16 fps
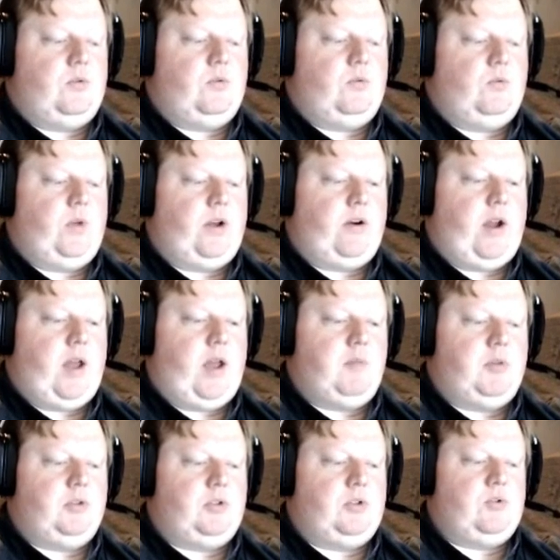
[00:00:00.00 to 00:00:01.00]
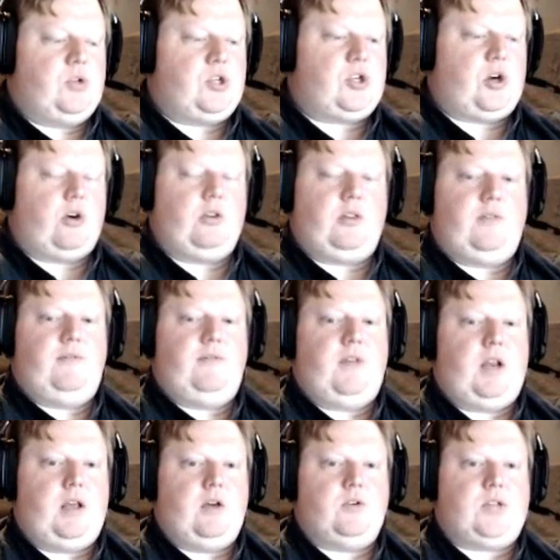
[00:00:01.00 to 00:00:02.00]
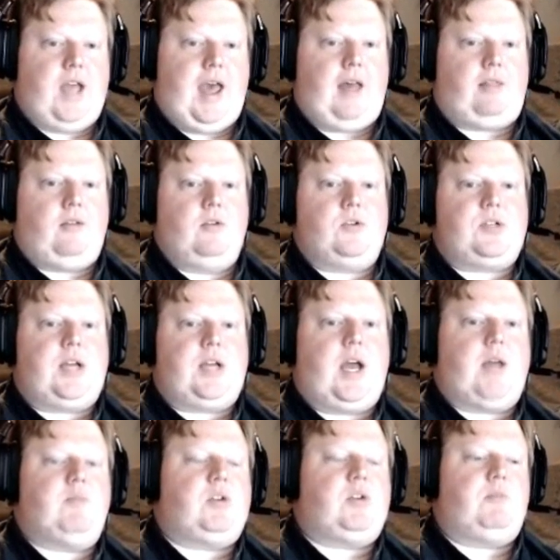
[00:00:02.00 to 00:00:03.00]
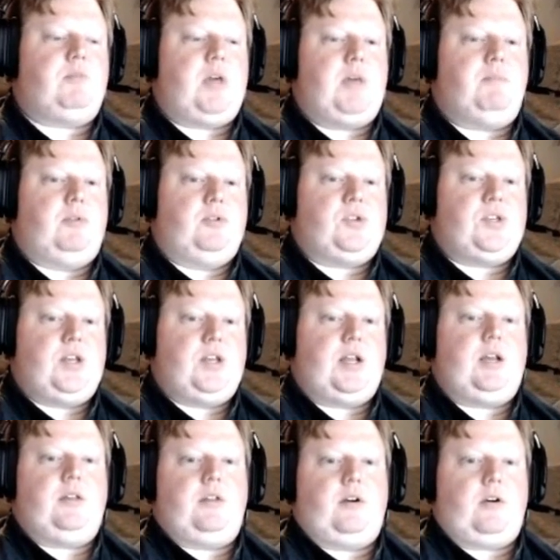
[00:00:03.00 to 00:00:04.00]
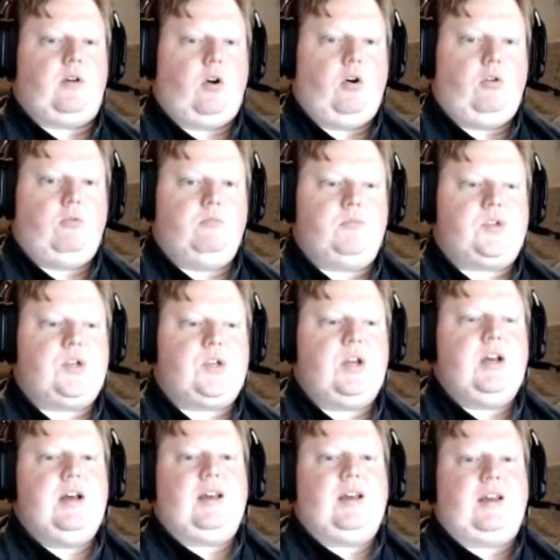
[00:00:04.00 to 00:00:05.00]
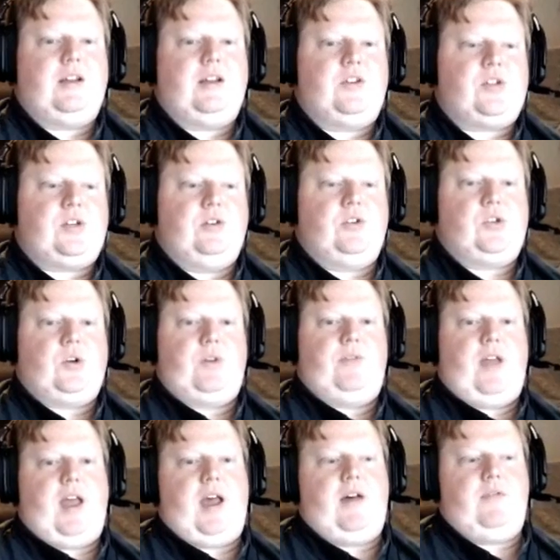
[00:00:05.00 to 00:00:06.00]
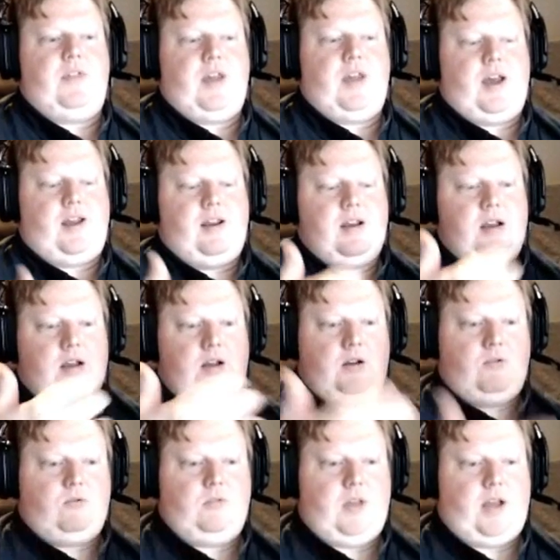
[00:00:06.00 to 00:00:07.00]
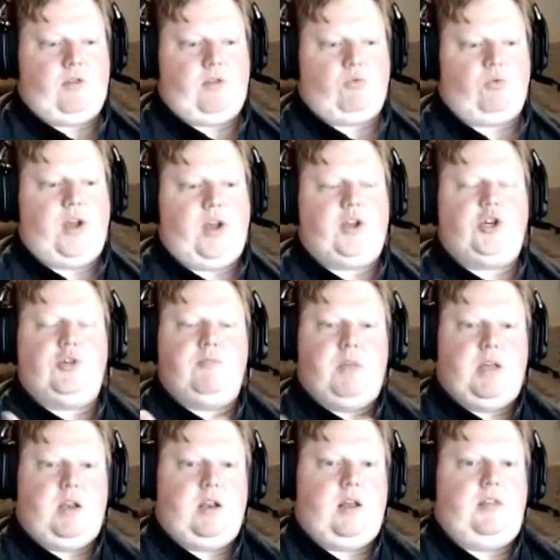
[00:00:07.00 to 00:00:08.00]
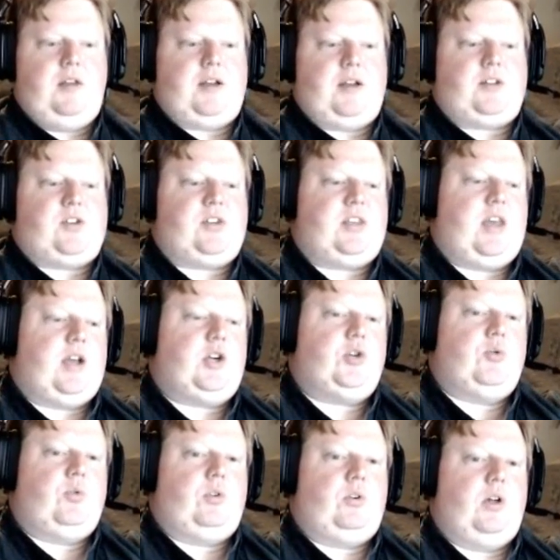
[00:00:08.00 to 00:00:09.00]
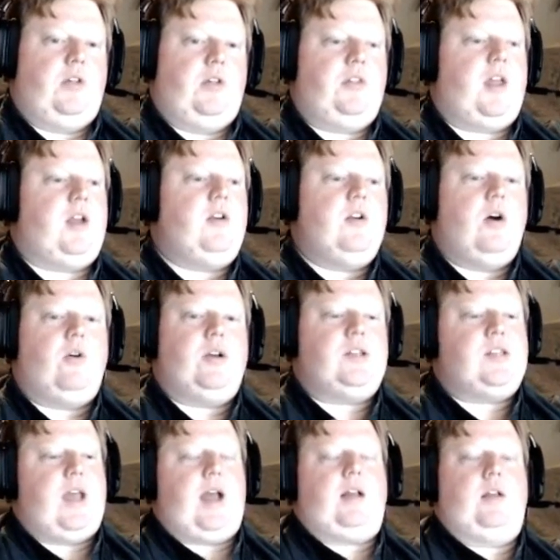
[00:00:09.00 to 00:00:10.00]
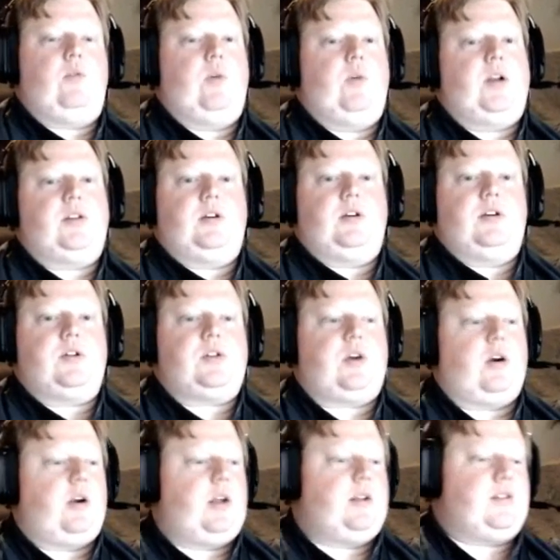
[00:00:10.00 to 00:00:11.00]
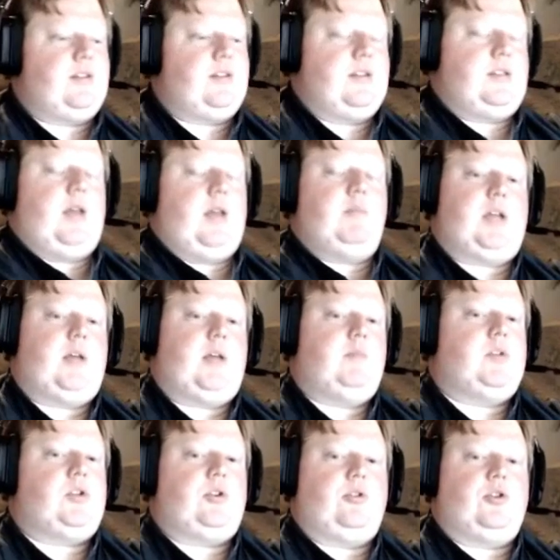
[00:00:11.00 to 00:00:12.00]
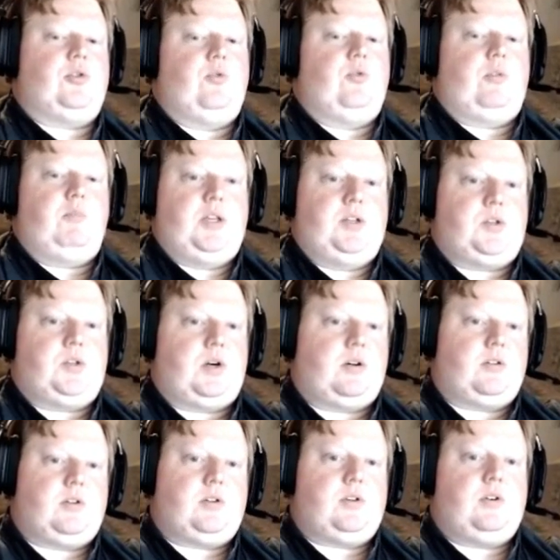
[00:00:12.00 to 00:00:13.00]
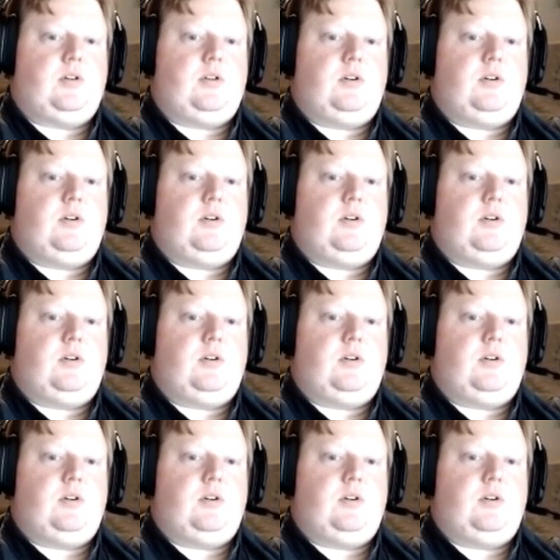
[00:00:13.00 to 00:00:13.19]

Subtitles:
we are able to start the videos at those times, so people sitting in their homes can still sort of have that regimen, that schedule, and they know exactly when it's going to start. It's the same time as church normally starts.